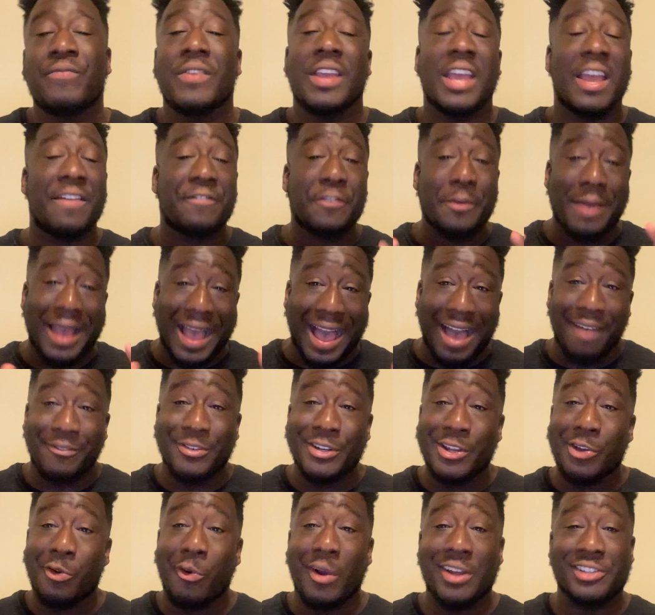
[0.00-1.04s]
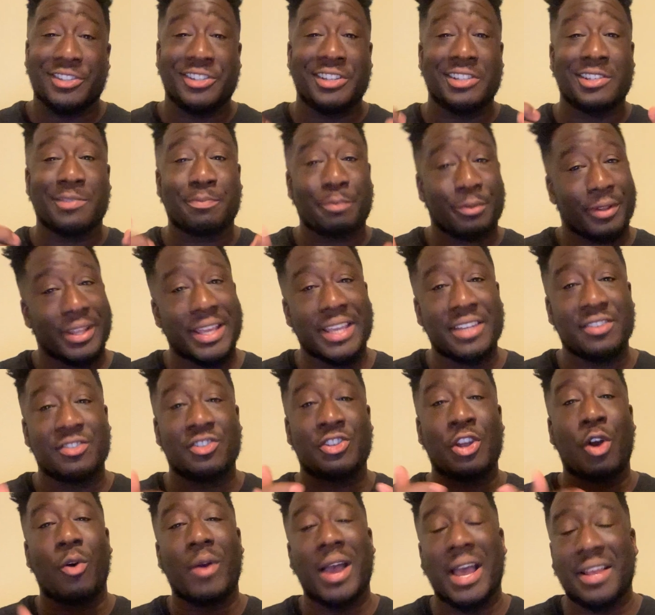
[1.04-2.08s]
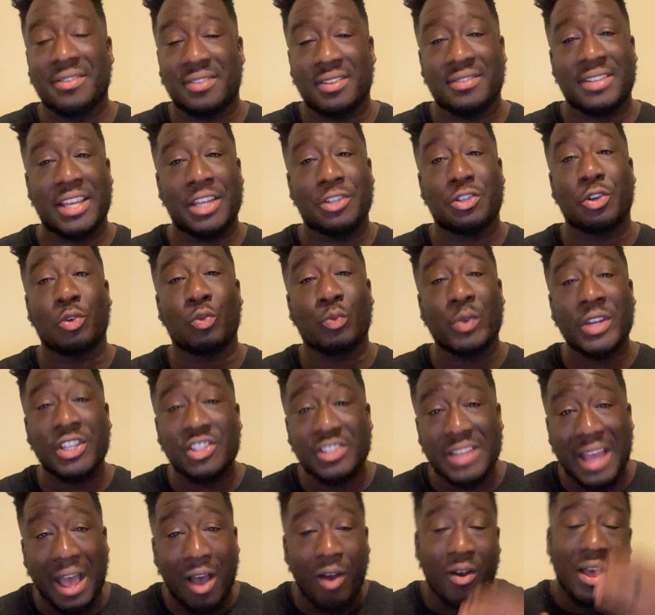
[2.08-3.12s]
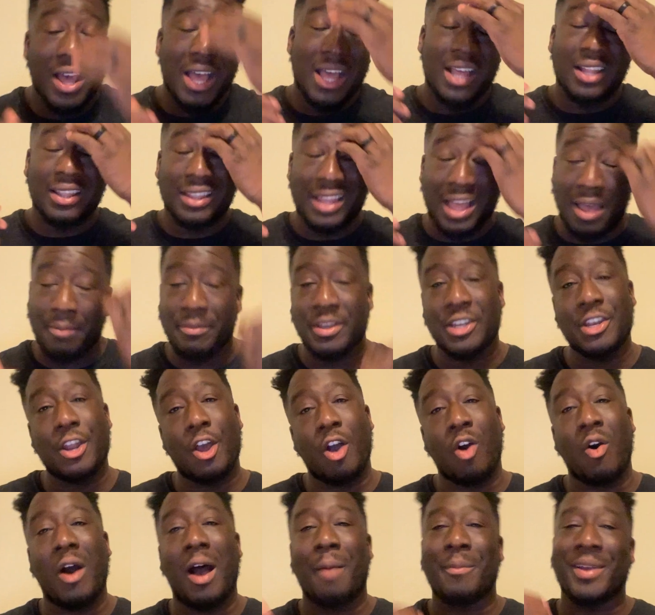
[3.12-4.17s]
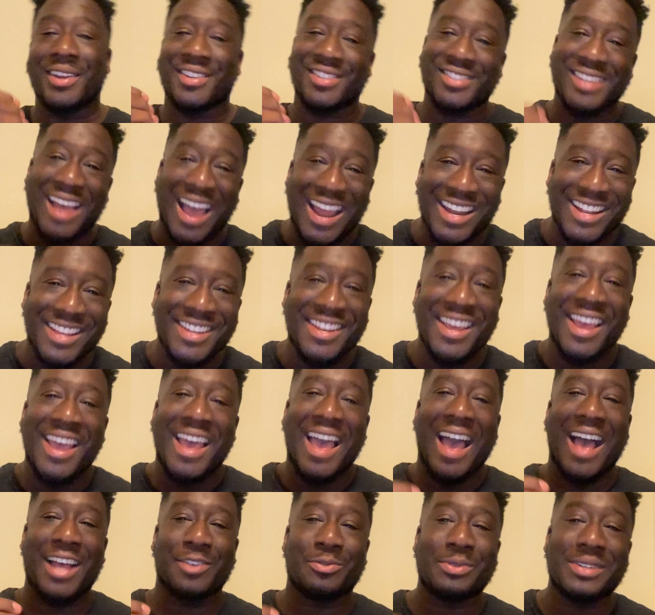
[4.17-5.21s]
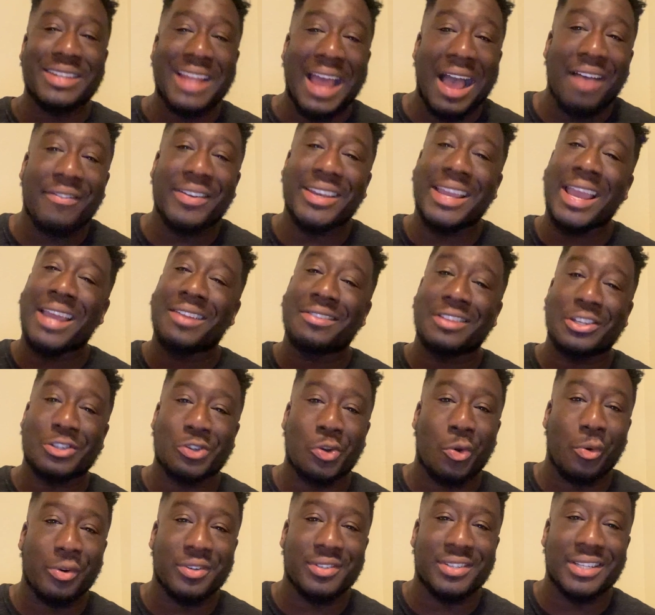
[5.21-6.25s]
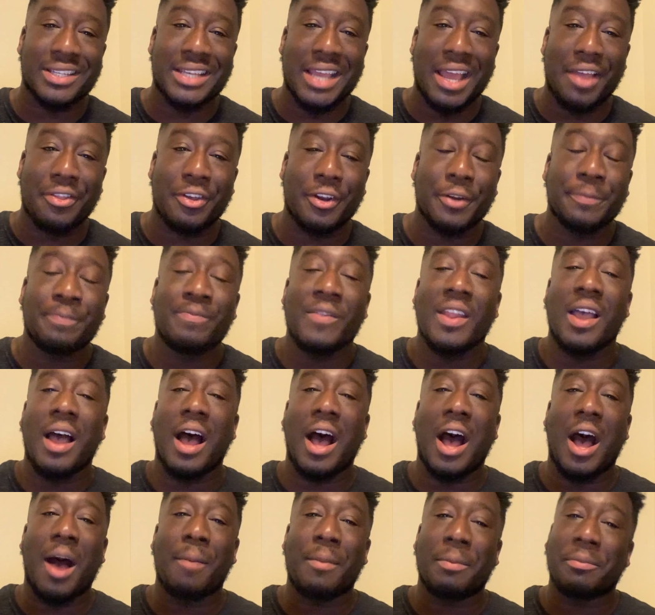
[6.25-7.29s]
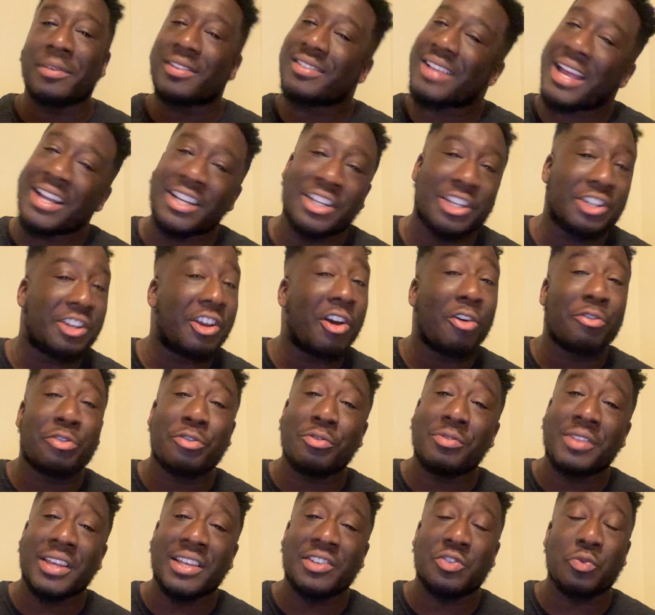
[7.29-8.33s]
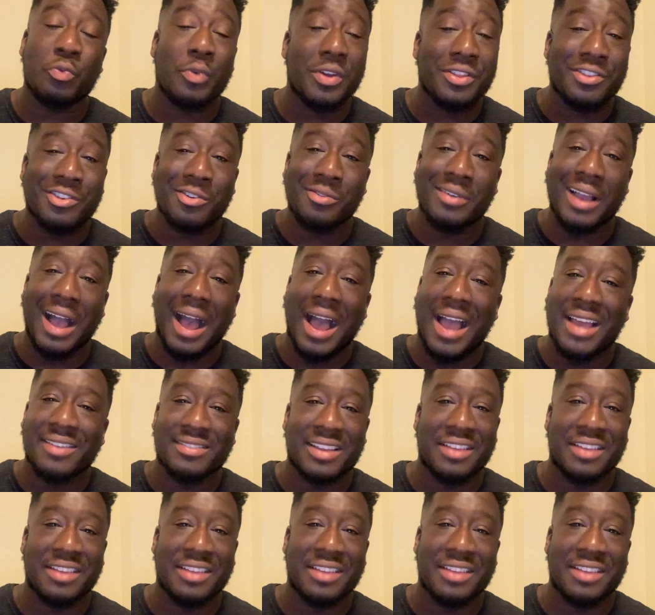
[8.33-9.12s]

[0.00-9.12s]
If you have any questions, please don't hesitate to reach out. Let me know. I'm excited as we navigate this course together. I'm excited to go through this with you guys.